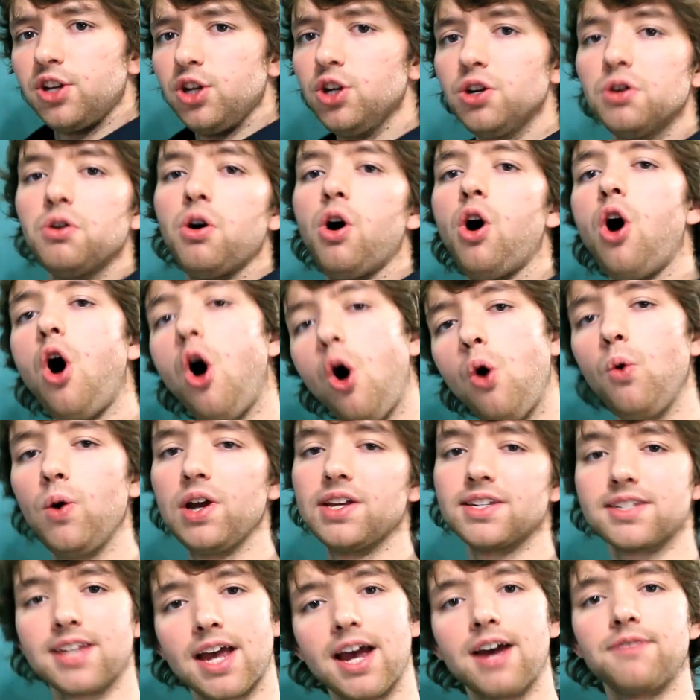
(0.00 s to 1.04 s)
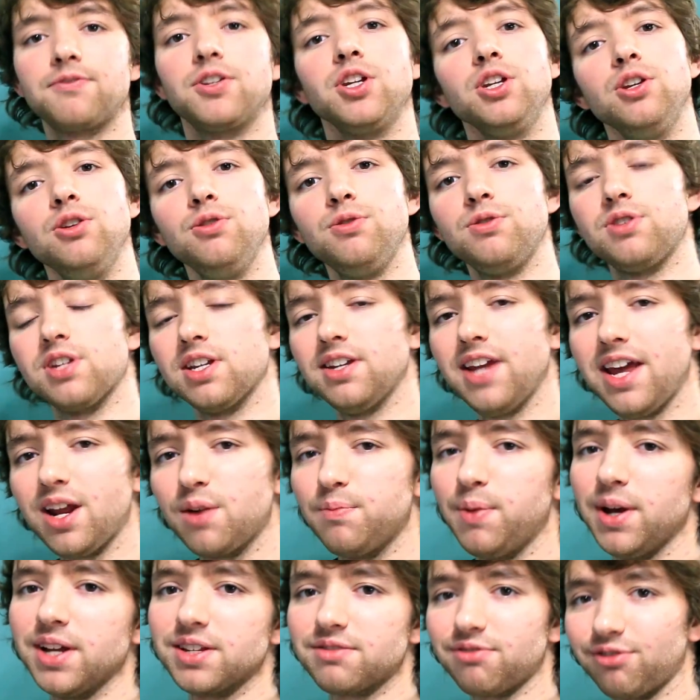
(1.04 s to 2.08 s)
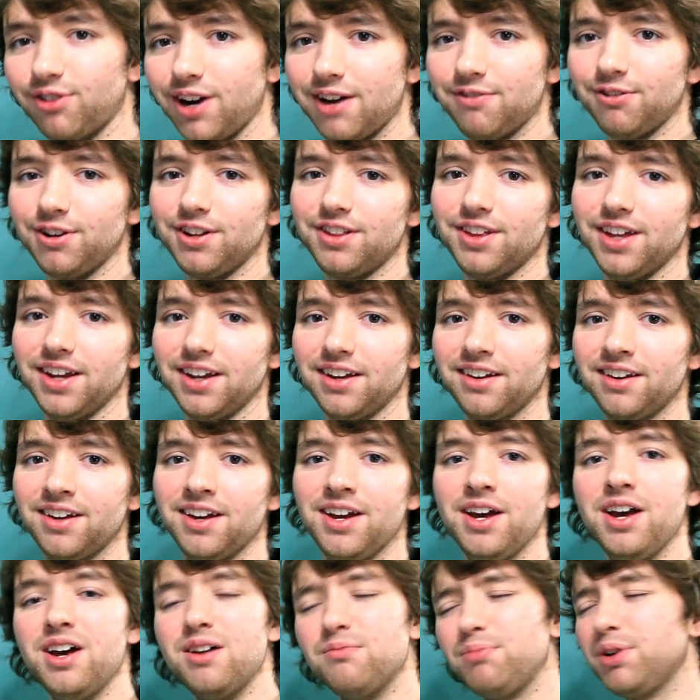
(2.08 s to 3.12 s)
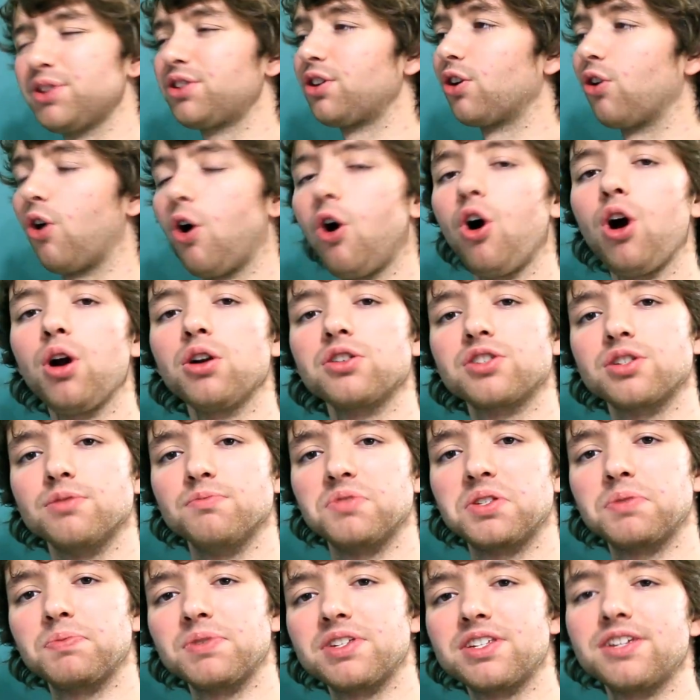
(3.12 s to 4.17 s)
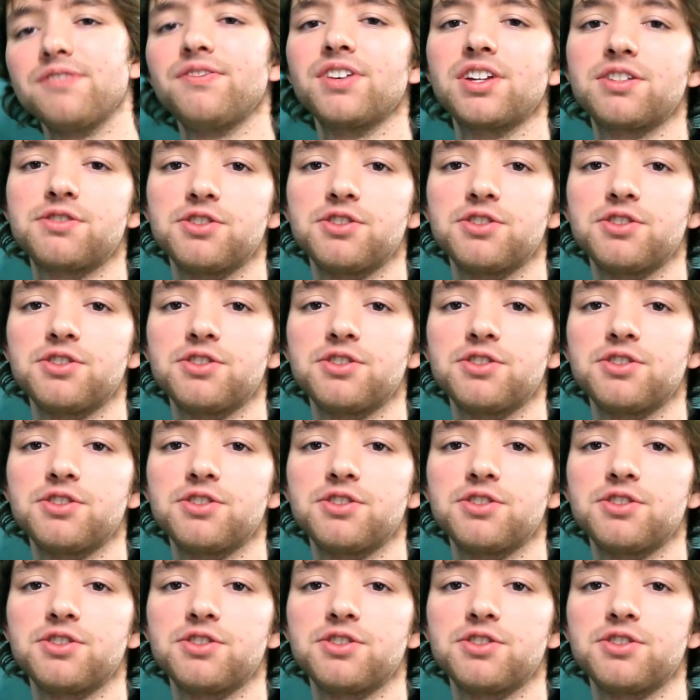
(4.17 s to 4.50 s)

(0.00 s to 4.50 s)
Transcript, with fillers: You don't always have to use a database for everything, but there are some specific